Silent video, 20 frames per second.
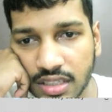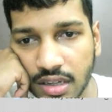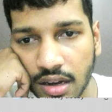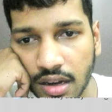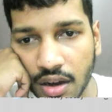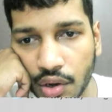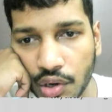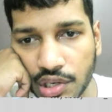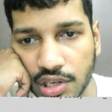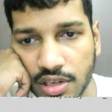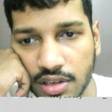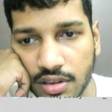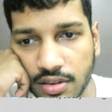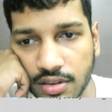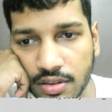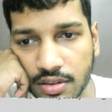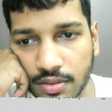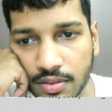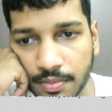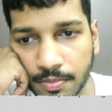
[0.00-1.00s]

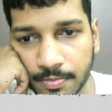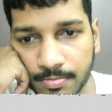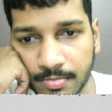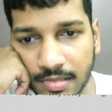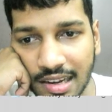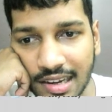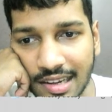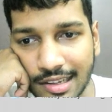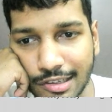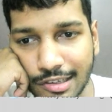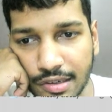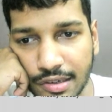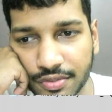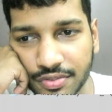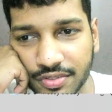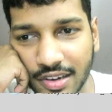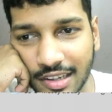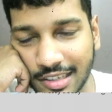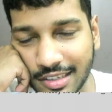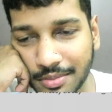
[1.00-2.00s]
A list of
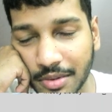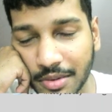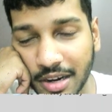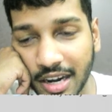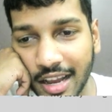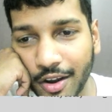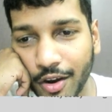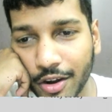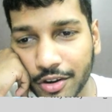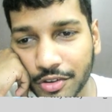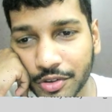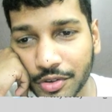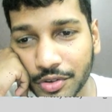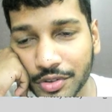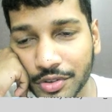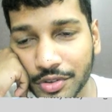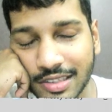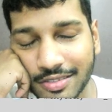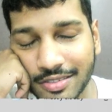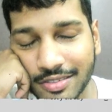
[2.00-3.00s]
customer I got to know
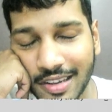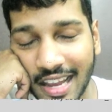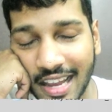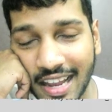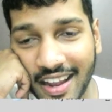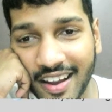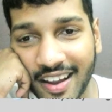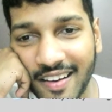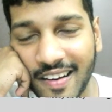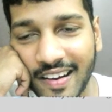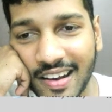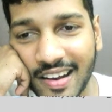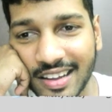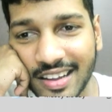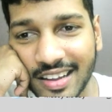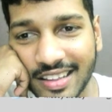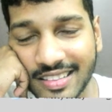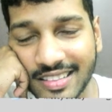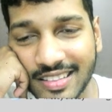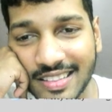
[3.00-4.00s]
this was like
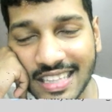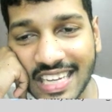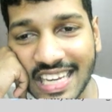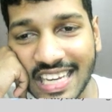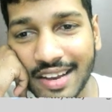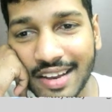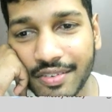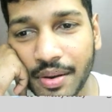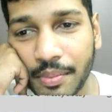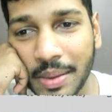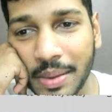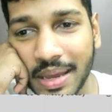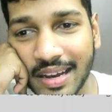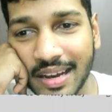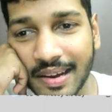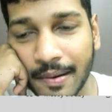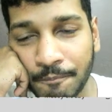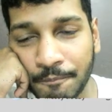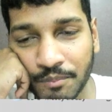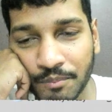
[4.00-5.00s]
she given me
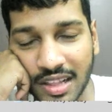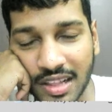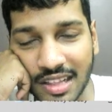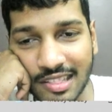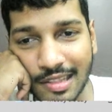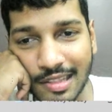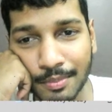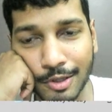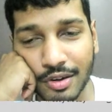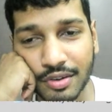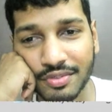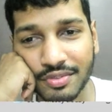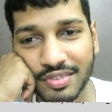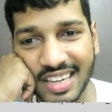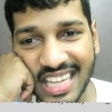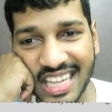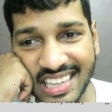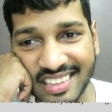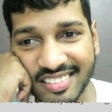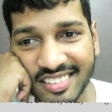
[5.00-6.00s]
some sort of
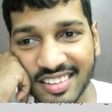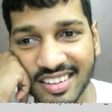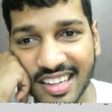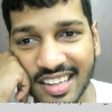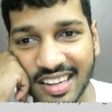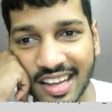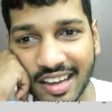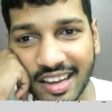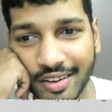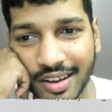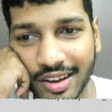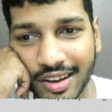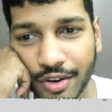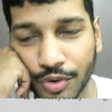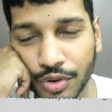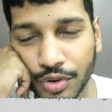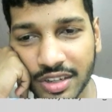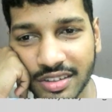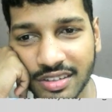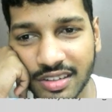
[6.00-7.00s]
ledger and I
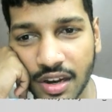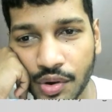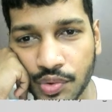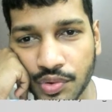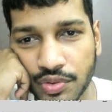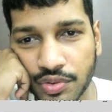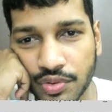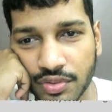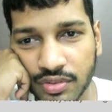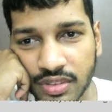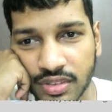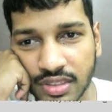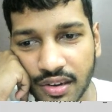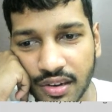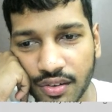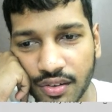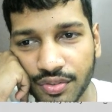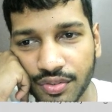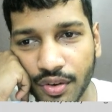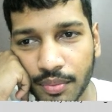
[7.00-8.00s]
wrote it down
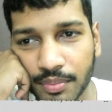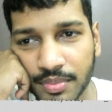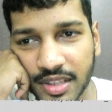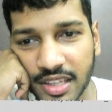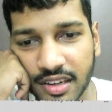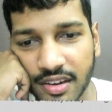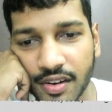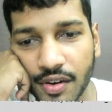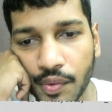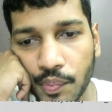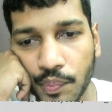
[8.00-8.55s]
from there.